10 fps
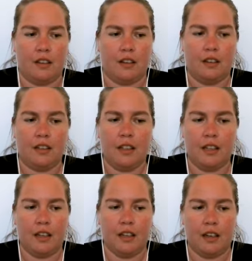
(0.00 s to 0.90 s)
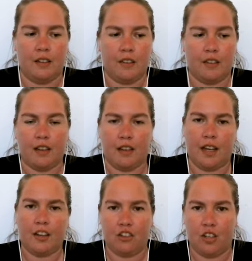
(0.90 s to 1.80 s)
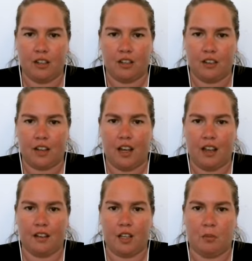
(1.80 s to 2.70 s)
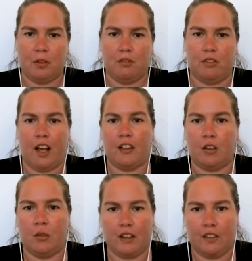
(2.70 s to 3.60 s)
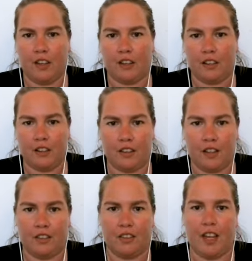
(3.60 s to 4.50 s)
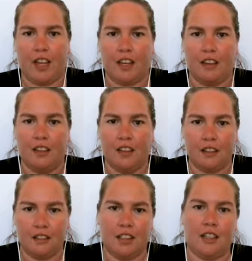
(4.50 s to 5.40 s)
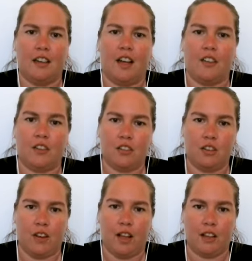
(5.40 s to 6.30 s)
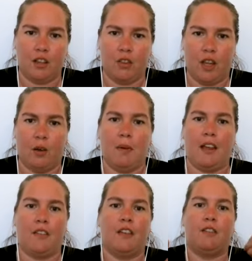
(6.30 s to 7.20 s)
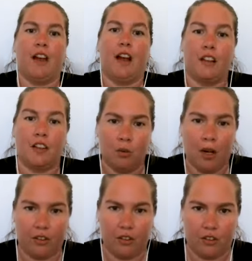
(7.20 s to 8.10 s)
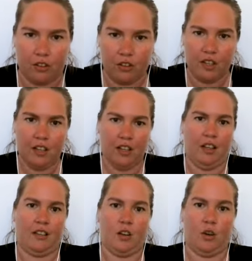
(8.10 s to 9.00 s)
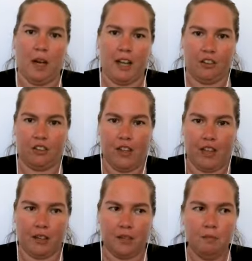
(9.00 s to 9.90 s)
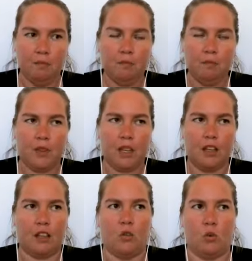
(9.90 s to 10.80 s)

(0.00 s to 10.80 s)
need and this connection to the concept of valuing things. Like they need others to value them, and they value others so much that if